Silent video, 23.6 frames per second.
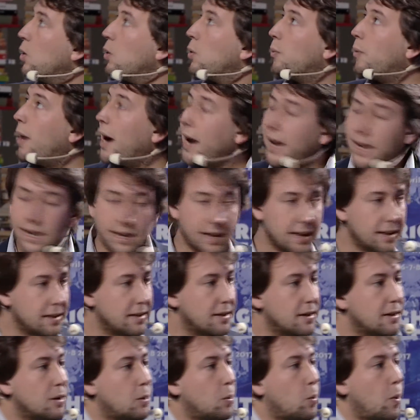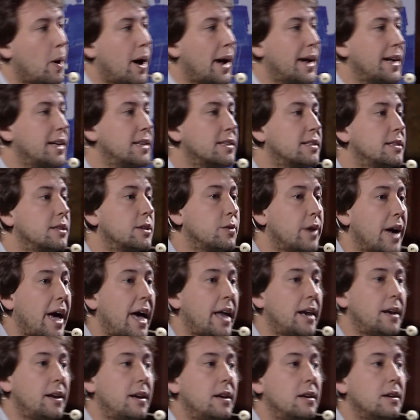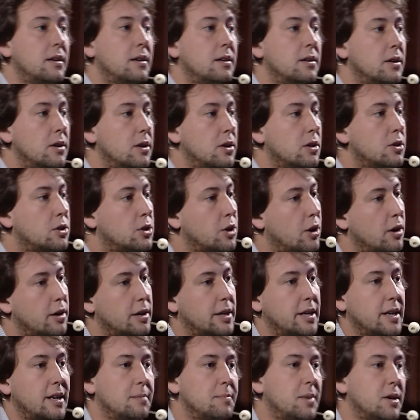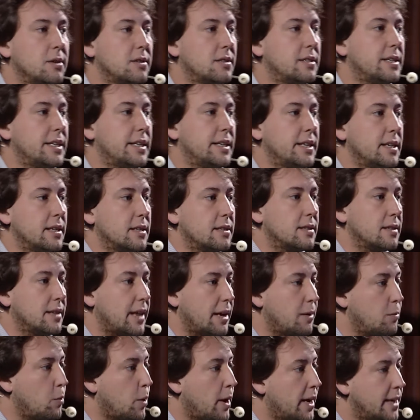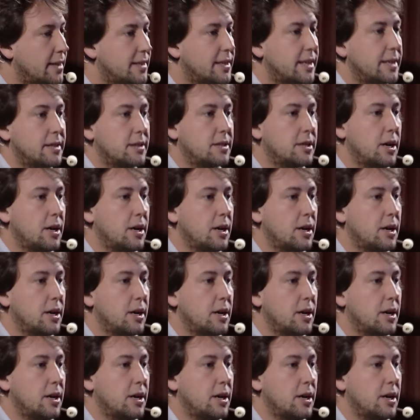Why is the UN talking about cities? Like, why is that a